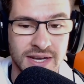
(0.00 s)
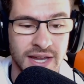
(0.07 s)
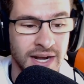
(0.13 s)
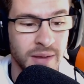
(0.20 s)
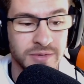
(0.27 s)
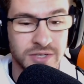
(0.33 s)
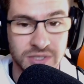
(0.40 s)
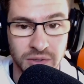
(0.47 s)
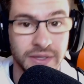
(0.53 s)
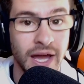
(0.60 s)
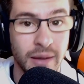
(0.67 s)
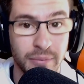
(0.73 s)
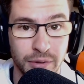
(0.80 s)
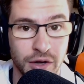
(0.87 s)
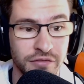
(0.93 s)
And I'm still
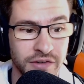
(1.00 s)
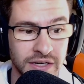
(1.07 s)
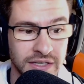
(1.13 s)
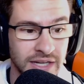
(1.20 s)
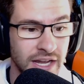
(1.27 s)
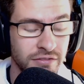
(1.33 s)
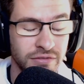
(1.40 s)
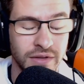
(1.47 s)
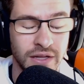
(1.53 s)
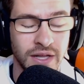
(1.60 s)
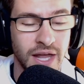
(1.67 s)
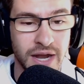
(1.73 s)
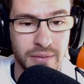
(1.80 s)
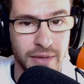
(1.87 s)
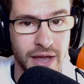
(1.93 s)
not perfect. I have a
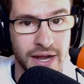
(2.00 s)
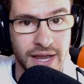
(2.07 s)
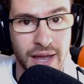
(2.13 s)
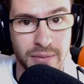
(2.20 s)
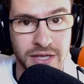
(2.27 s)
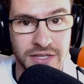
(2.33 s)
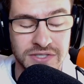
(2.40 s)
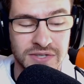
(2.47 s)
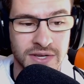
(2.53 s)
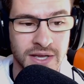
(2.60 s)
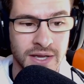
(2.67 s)
lot of bad habits,